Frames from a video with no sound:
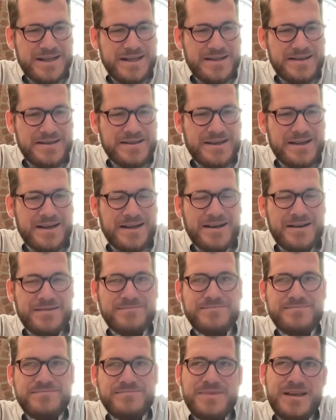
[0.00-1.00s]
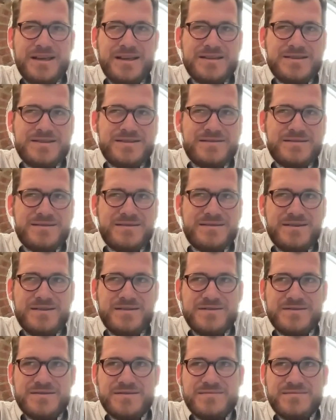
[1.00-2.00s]
And
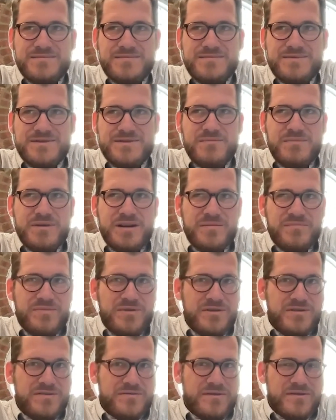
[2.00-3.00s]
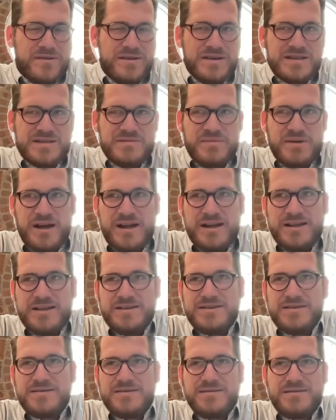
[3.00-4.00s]
there's so many beautiful things about
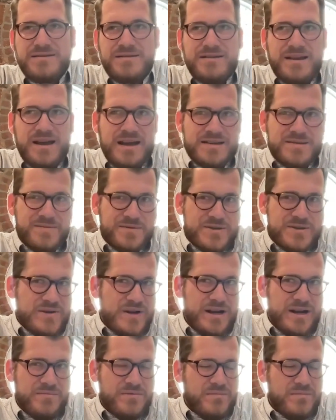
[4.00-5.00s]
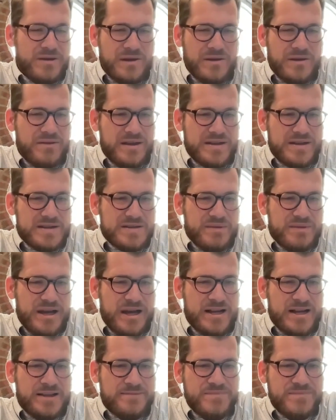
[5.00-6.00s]
it. Gospel straight up the middle things
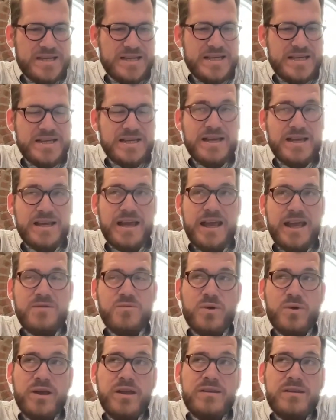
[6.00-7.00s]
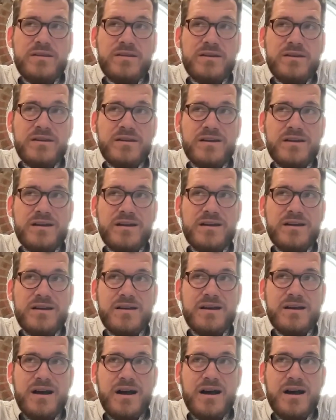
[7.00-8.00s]
about it. And when
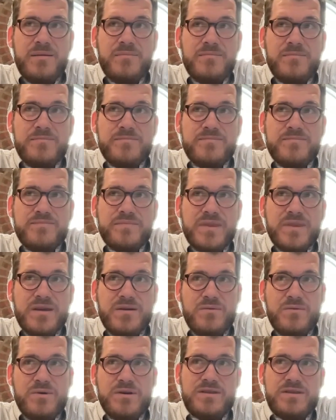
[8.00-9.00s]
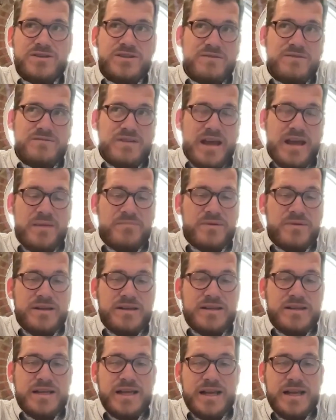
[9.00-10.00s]
the shift
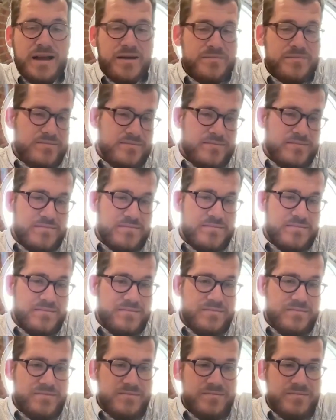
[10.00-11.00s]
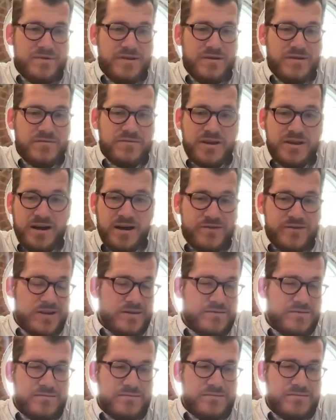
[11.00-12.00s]
happened and I, you know,
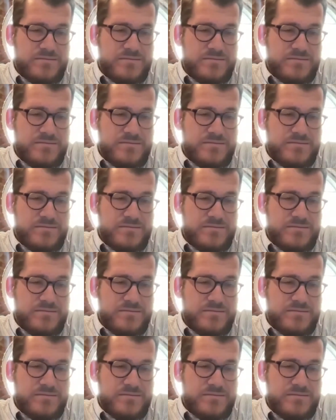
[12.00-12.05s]
the